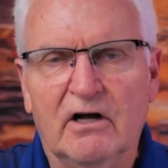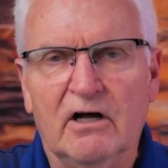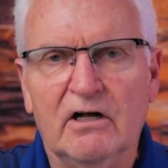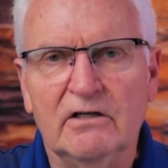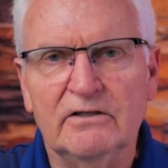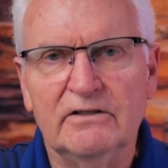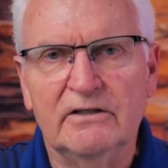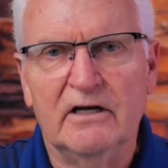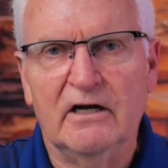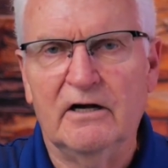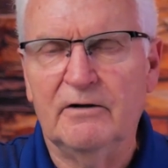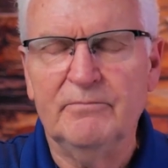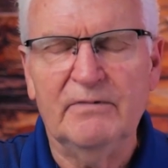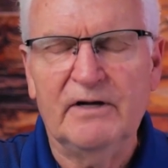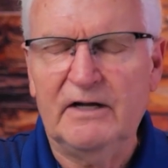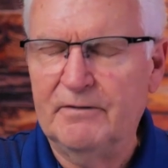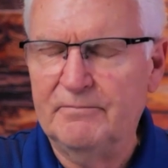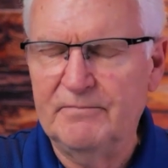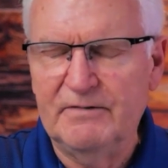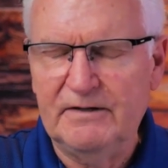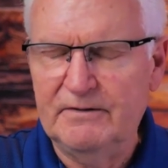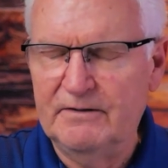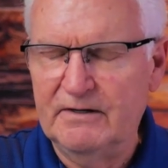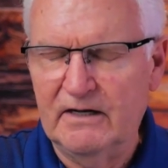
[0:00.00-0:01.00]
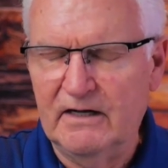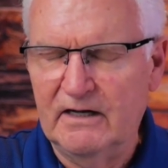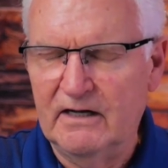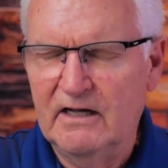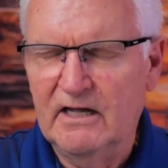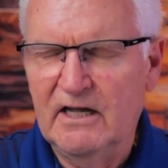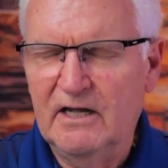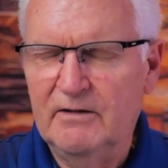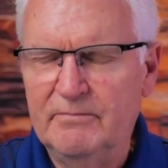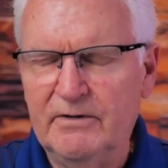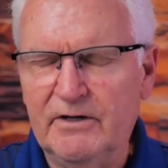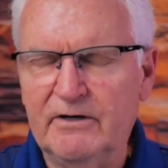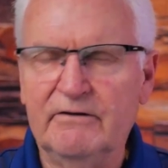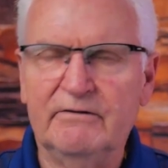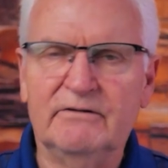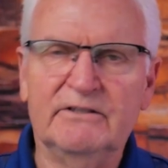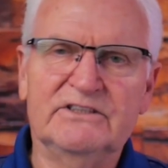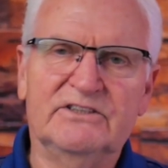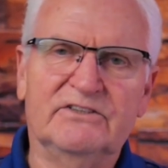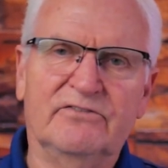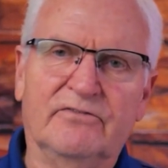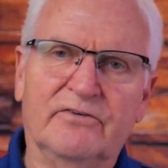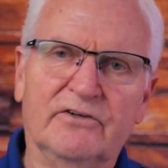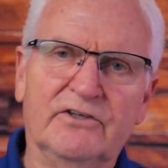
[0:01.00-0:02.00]
Mary was
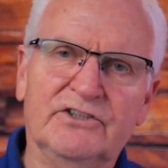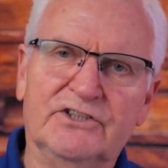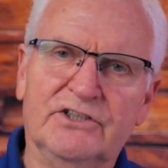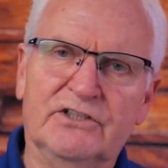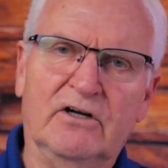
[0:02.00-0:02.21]
a virgin